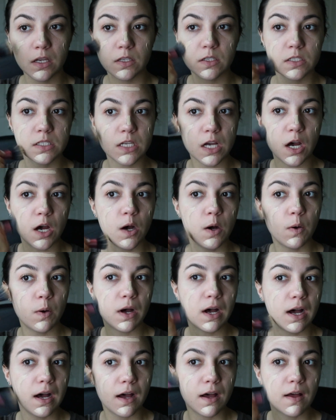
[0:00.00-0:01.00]

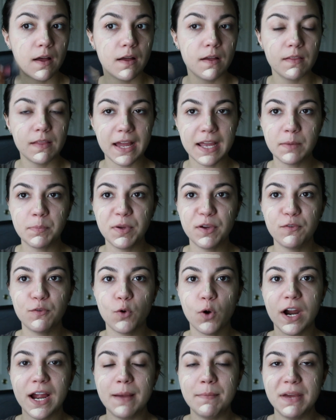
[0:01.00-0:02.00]
So like
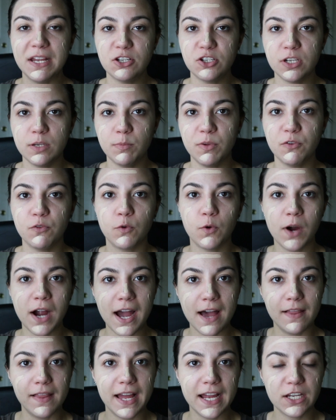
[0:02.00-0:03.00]
before, I mentioned before,
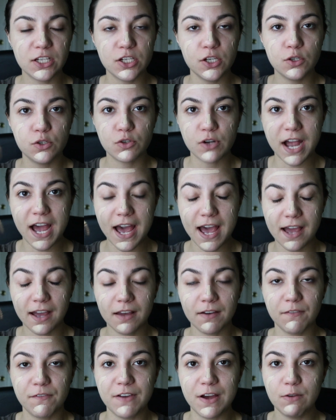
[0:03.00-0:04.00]
I like to
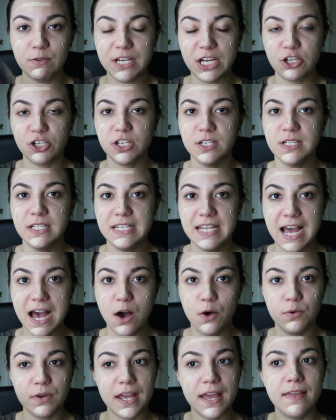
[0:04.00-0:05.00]
drag foundation
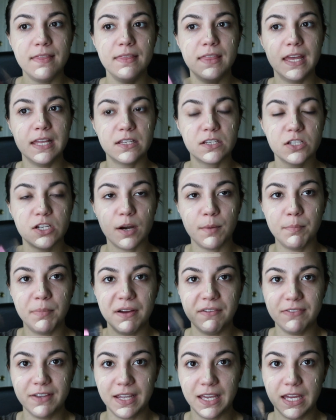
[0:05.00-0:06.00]
down and then start
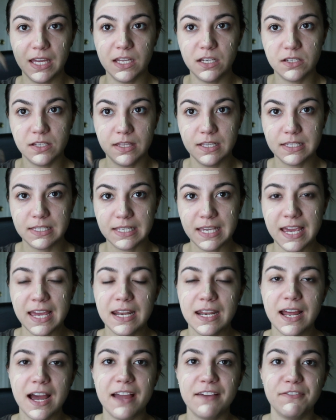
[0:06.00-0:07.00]
buffing it into the
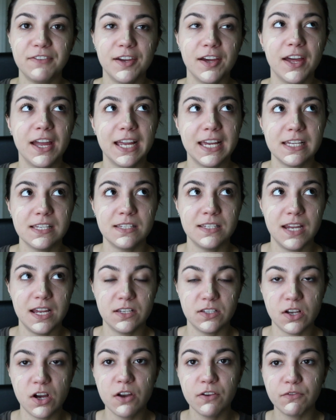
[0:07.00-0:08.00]
skin. I feel like it
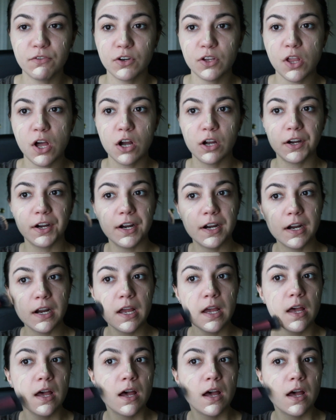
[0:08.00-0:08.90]
stays on for longer